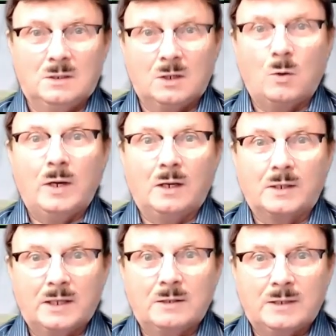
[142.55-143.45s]
quell
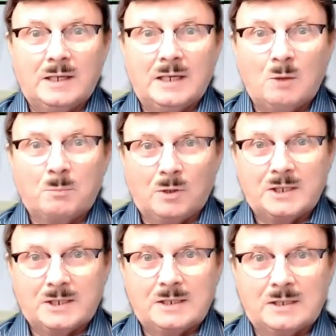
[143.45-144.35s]
down any
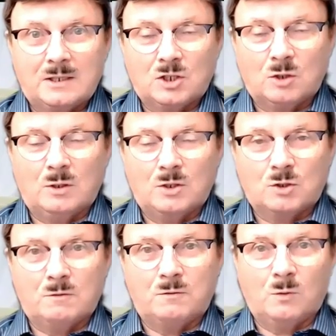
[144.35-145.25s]
uprisings and so on and
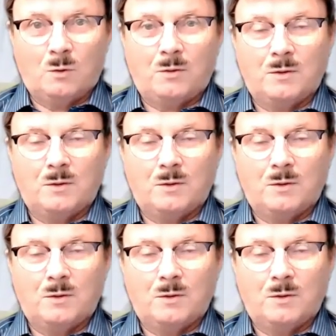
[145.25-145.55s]
so forth.